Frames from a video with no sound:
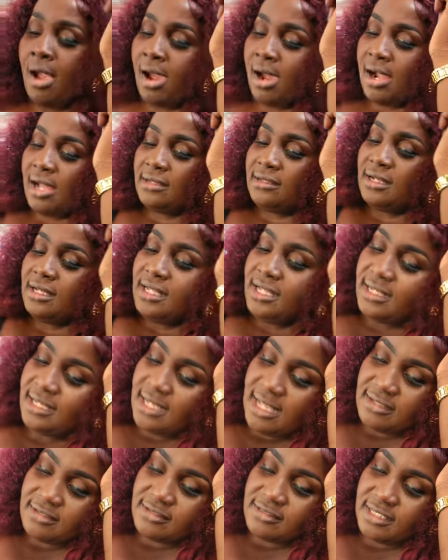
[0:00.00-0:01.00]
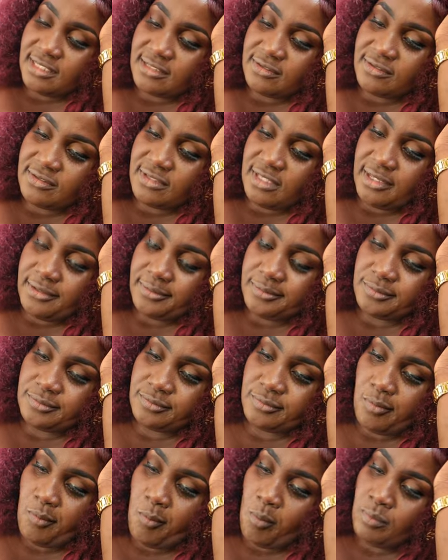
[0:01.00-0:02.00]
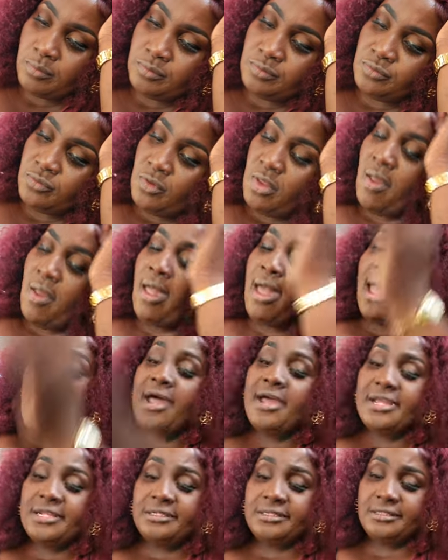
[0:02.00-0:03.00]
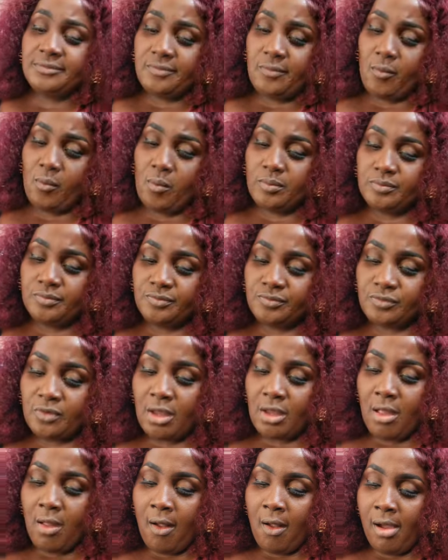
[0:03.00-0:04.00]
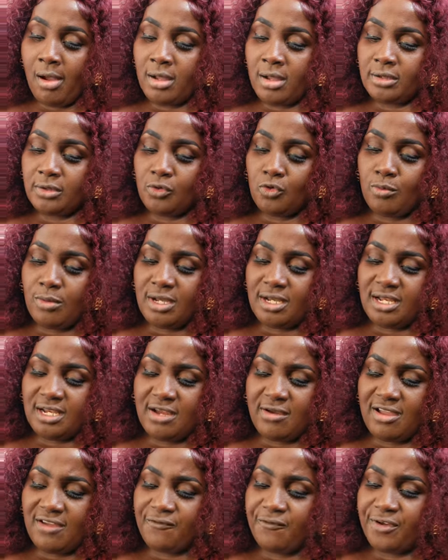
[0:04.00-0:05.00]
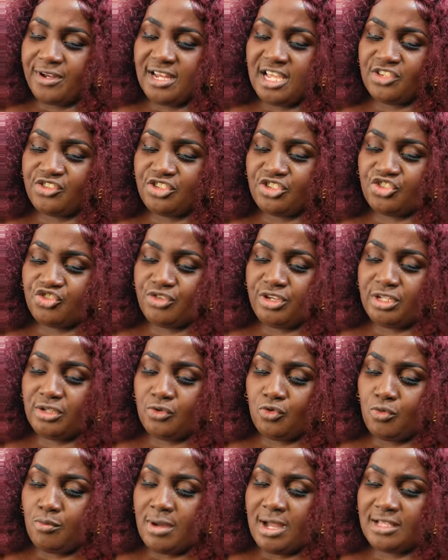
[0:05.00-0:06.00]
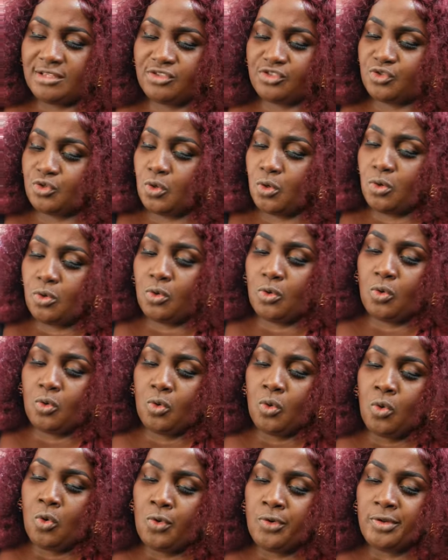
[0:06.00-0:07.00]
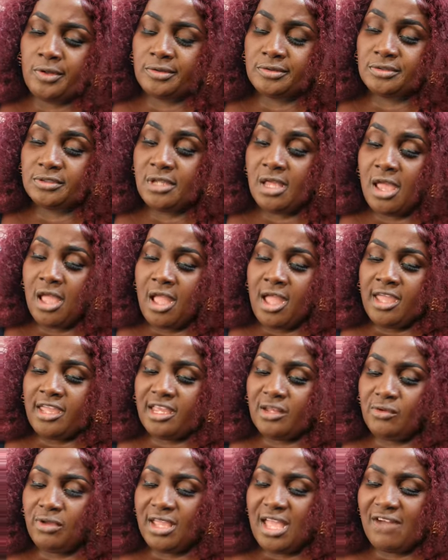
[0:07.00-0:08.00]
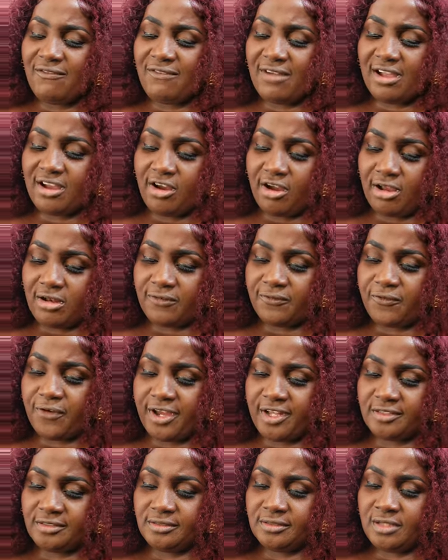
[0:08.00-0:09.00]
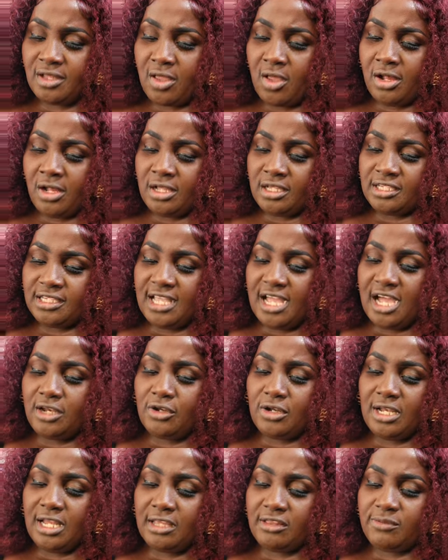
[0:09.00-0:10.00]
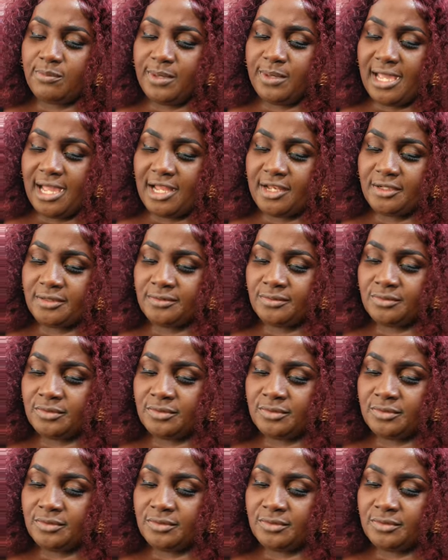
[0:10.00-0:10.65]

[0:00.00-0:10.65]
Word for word: And the lady at 60. I don't know. The woman and her friend, I should treat the woman so good. You know, you have a girlfriend. You're no lesbian.